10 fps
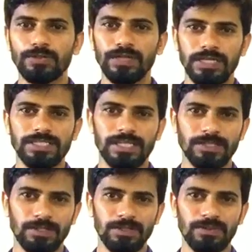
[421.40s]
to listen
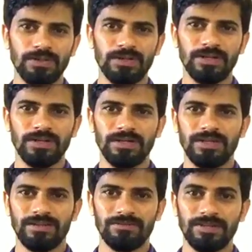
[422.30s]
to you,
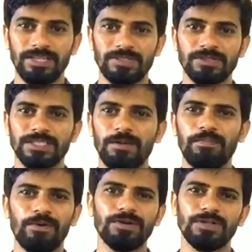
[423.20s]
ready to
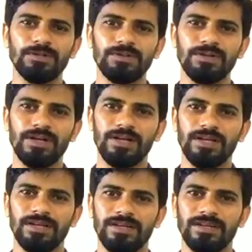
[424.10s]
support you,
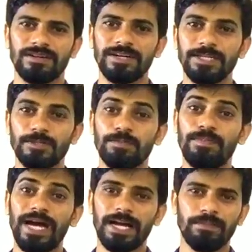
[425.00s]
ready to
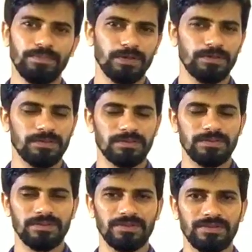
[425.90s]
back up you,
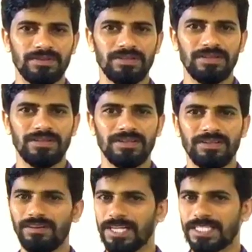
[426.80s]

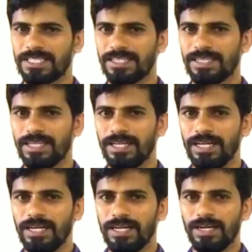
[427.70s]
right?
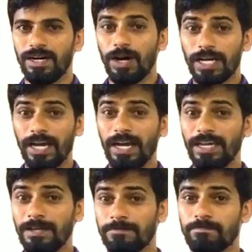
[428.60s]

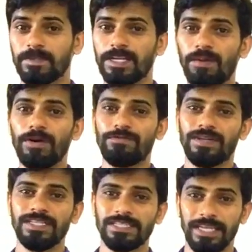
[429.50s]
Okay, come on
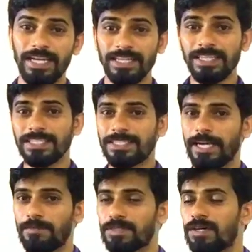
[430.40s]
friends, in this
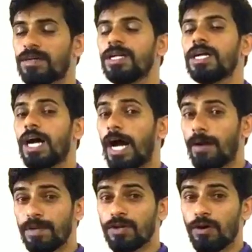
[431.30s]
chapter,
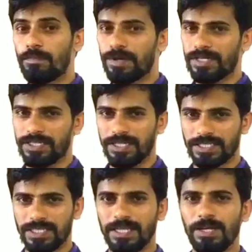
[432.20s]
Amigo
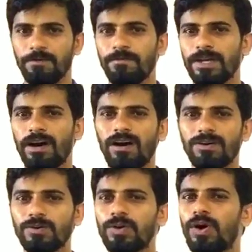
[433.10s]
brothers, we
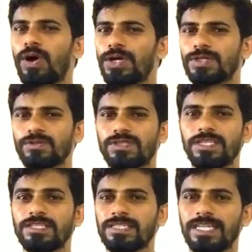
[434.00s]
are going to
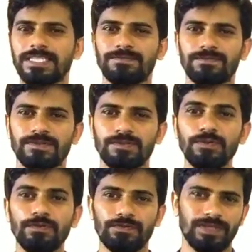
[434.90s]
see such
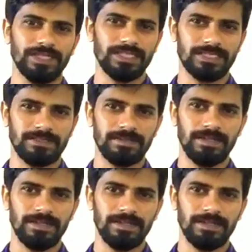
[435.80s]
two friends